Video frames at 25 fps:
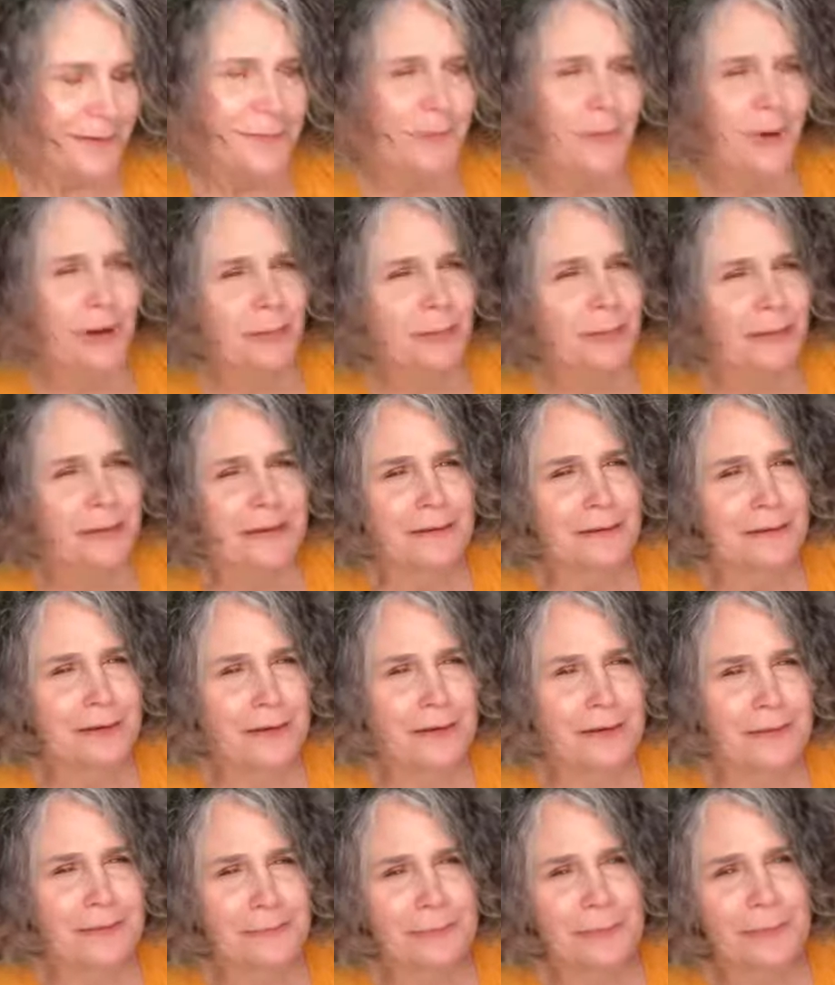Probably
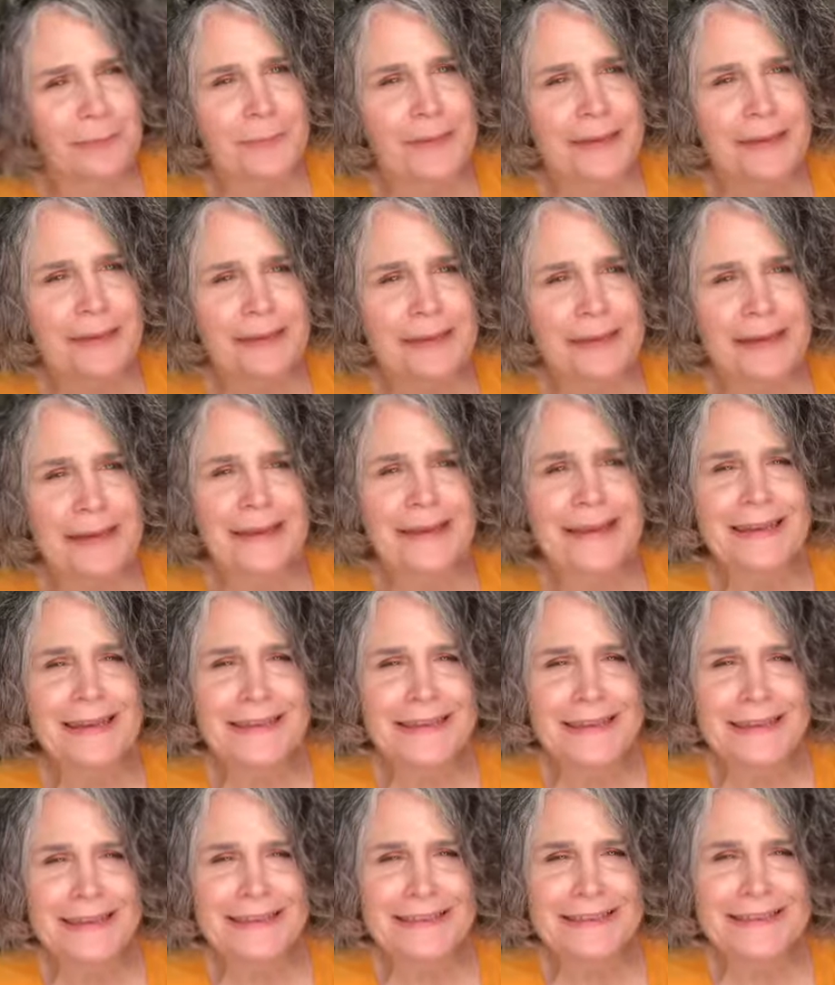not, but
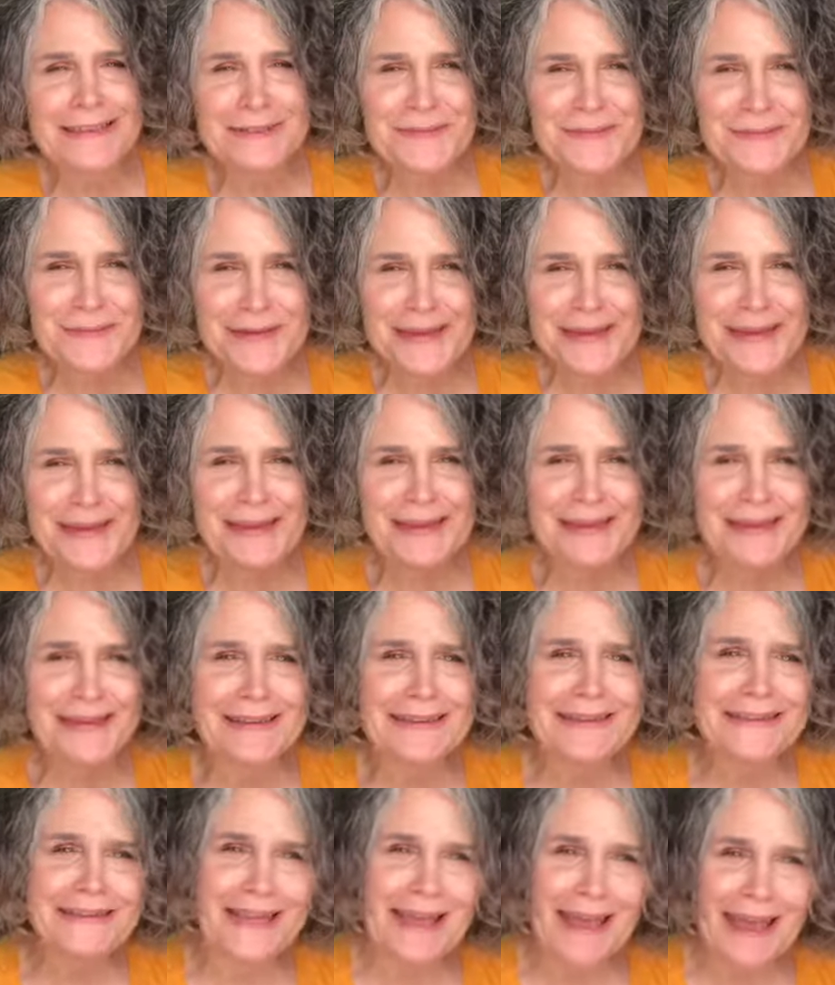to me, it
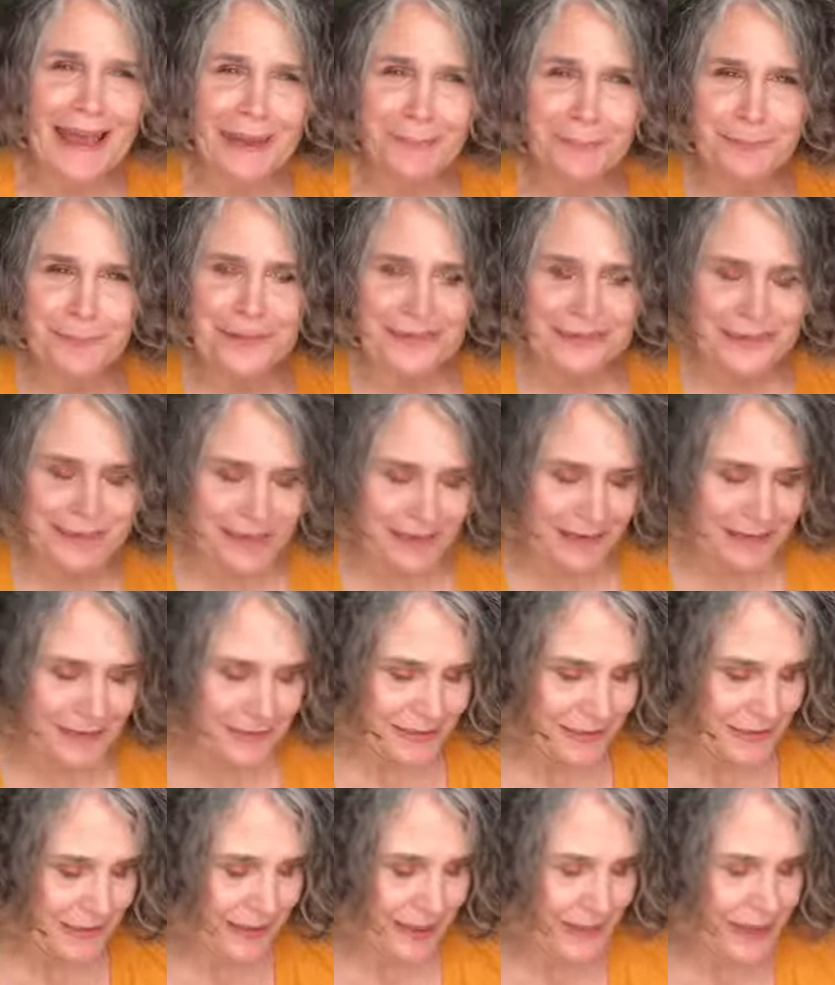is a happy
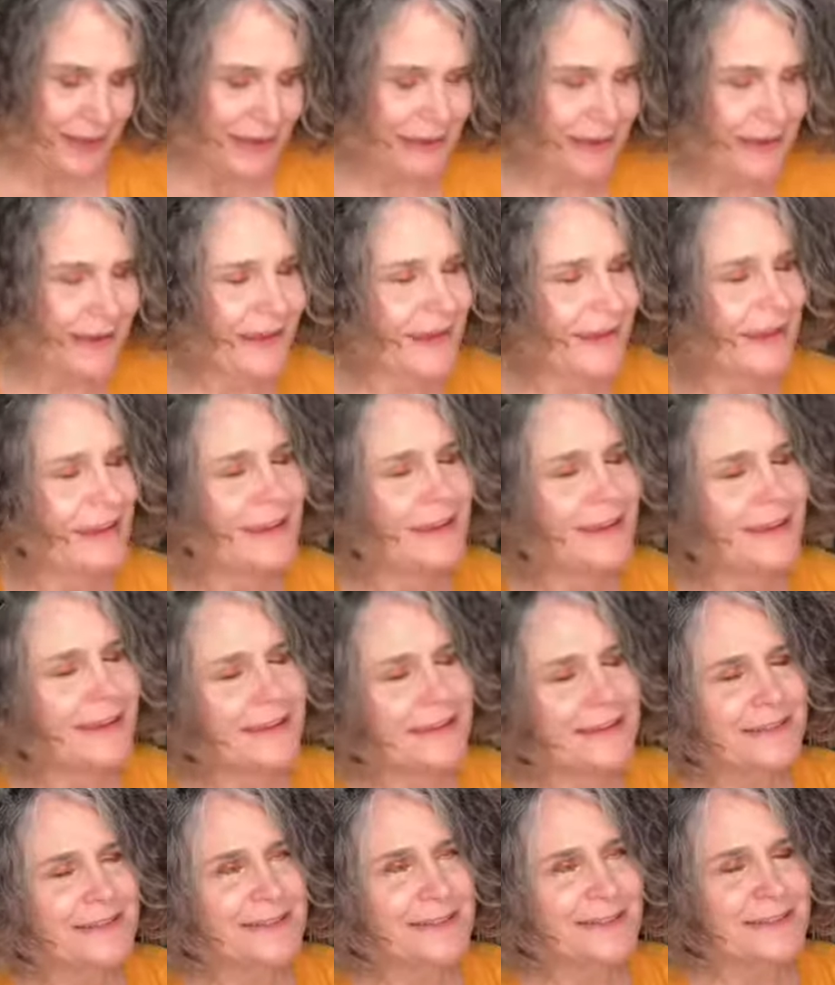scent.
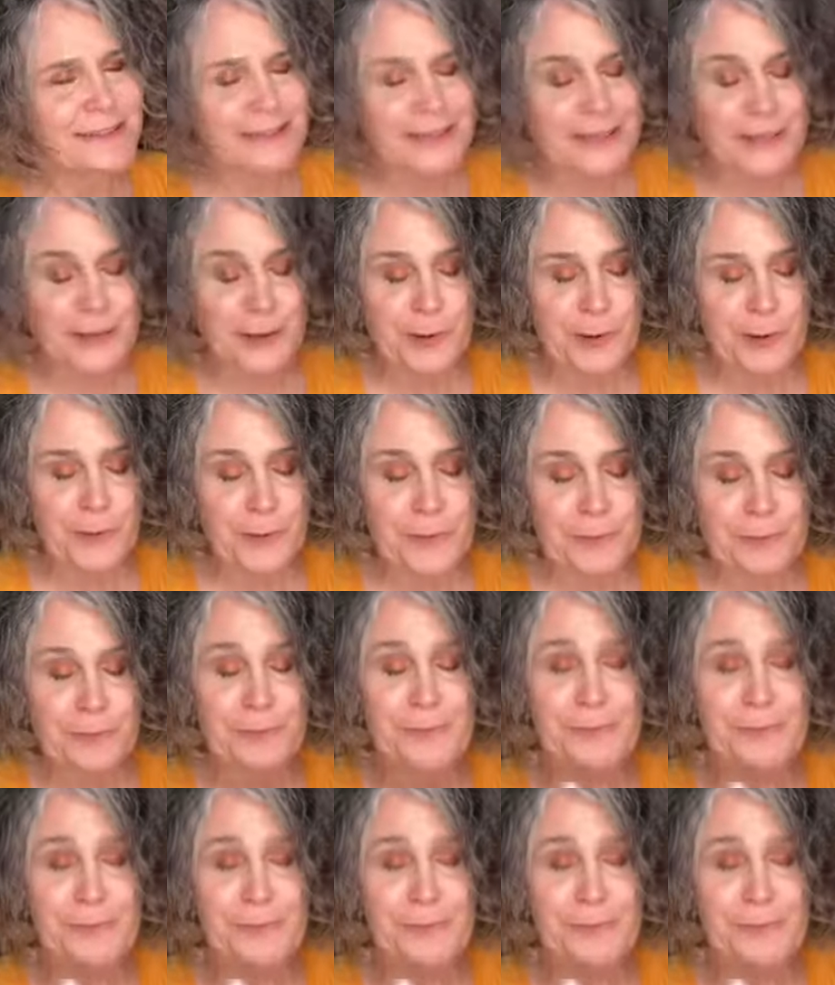And so